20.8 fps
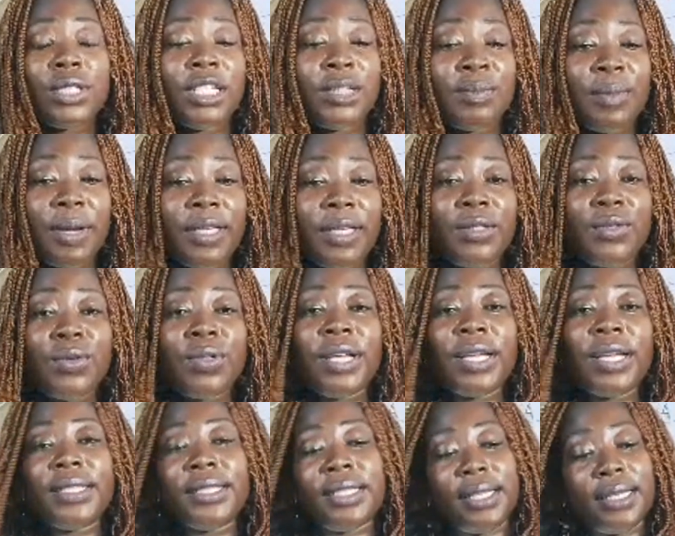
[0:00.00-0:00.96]
my
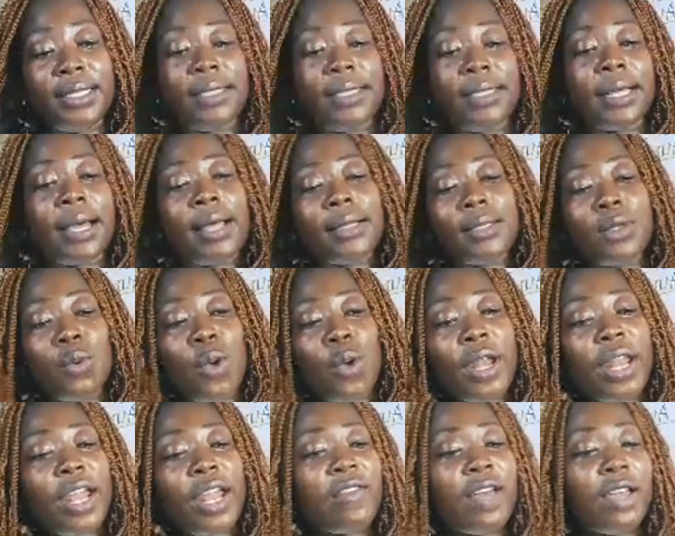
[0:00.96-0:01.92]
students is that
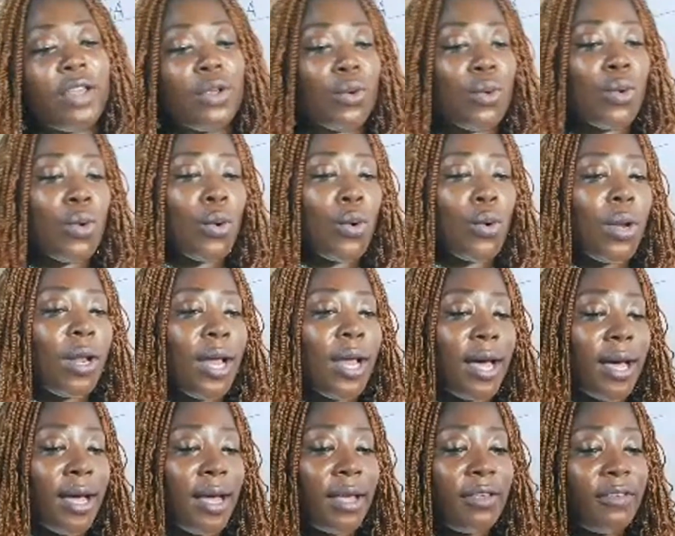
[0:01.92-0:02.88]
whenever you go
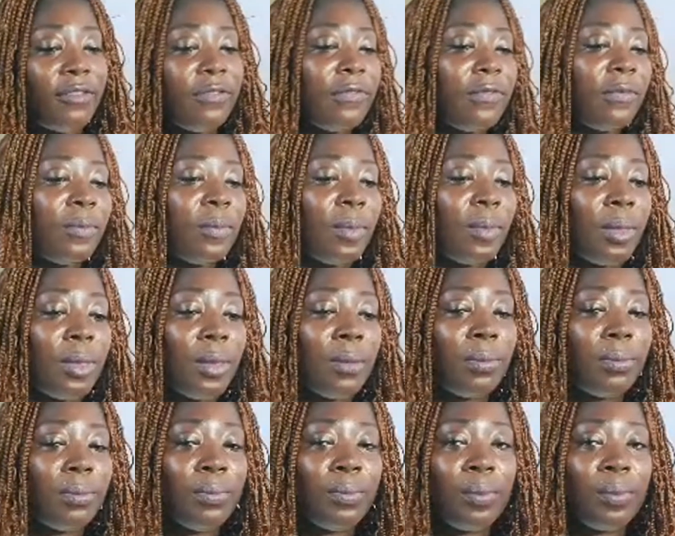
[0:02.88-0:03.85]
live,
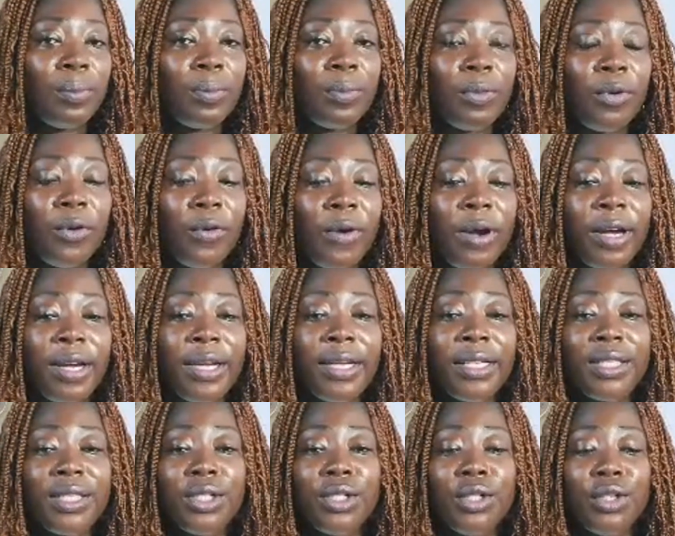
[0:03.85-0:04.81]
all
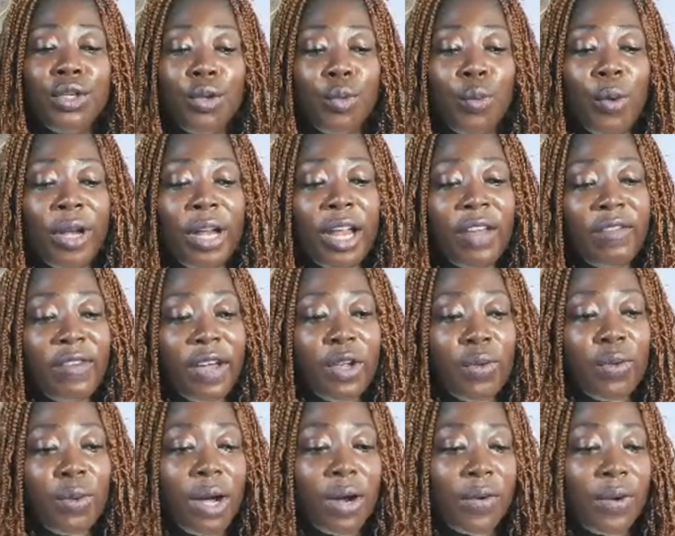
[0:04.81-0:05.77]
right, whenever you
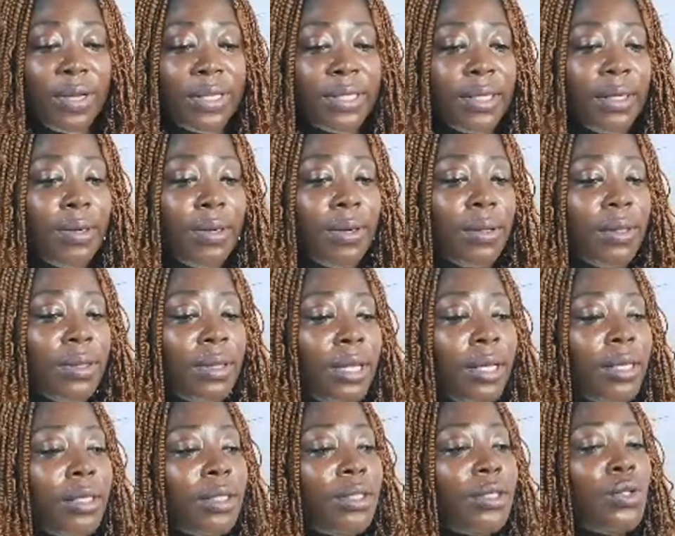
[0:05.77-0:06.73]
are creating
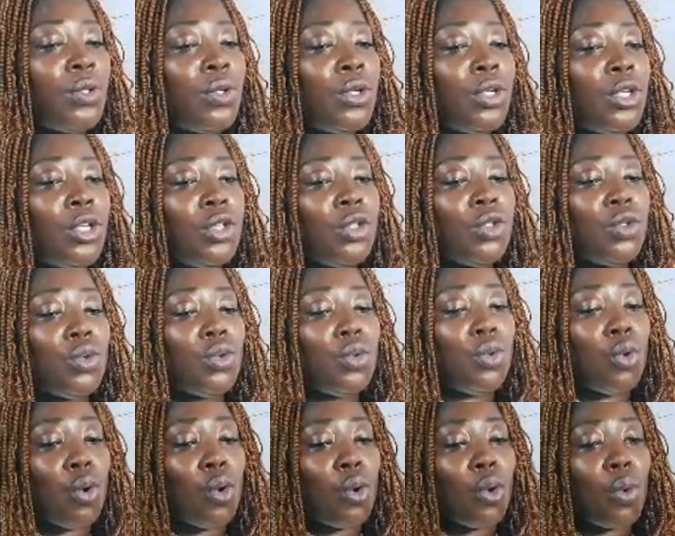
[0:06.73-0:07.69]
content, you need to
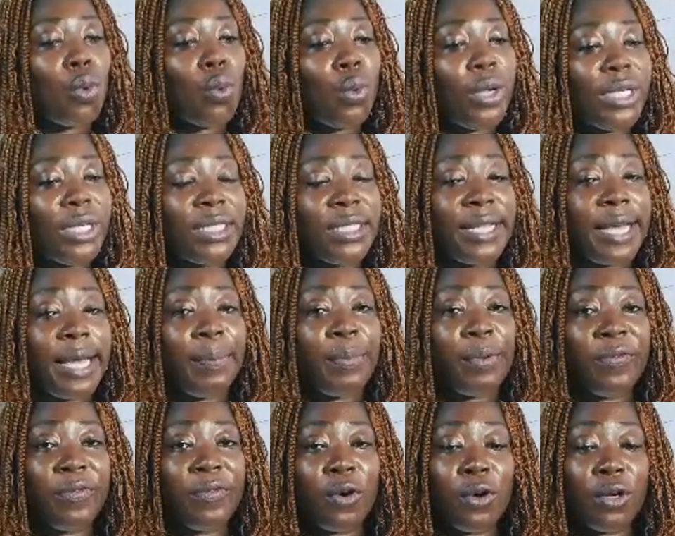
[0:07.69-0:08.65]
know which type
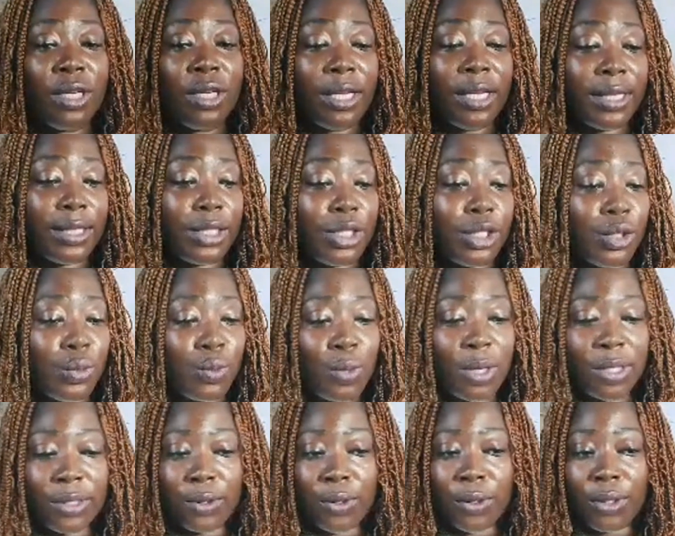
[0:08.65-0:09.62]
of audience you are
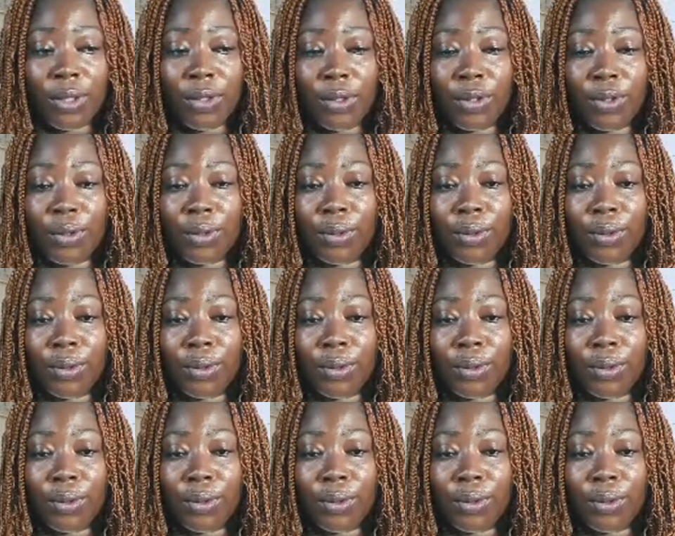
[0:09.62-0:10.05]
talking to.